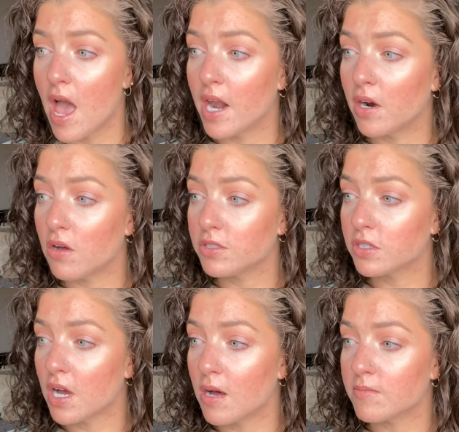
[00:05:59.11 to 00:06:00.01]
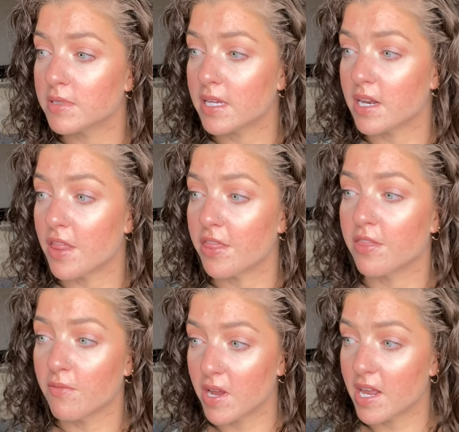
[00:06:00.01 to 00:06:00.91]
And it also comes in a
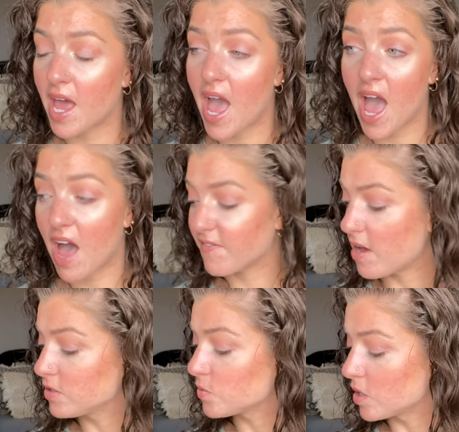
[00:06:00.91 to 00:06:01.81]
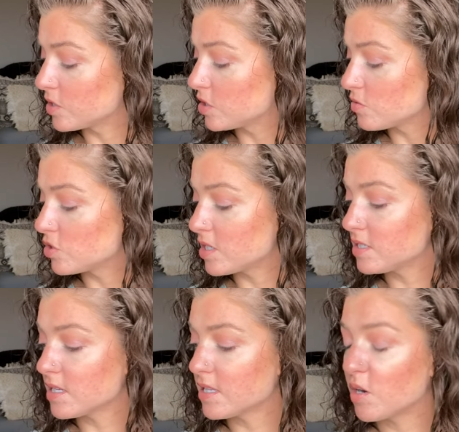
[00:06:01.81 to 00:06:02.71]
three and a half ounce one, so
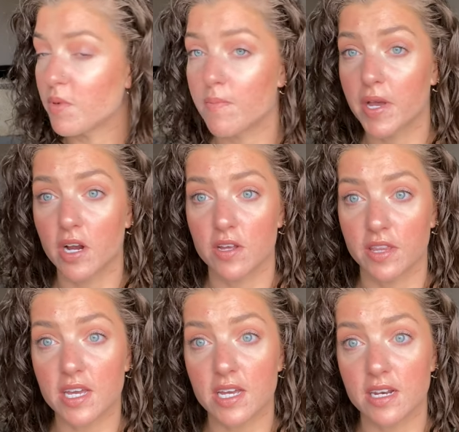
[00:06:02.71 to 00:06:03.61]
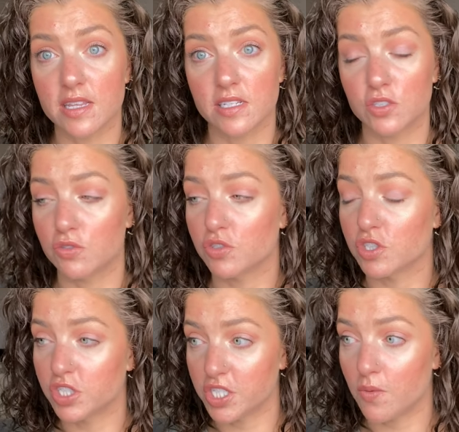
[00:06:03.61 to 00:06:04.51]
just a little bit bigger than this
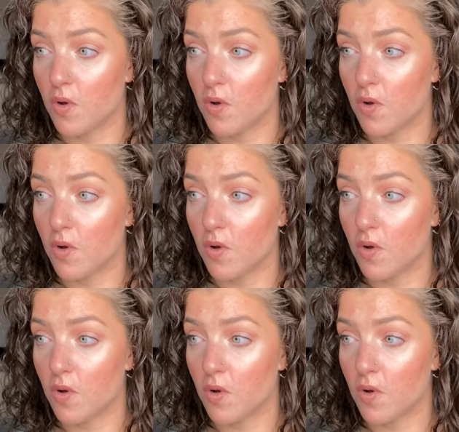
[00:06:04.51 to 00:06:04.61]
Neutrogena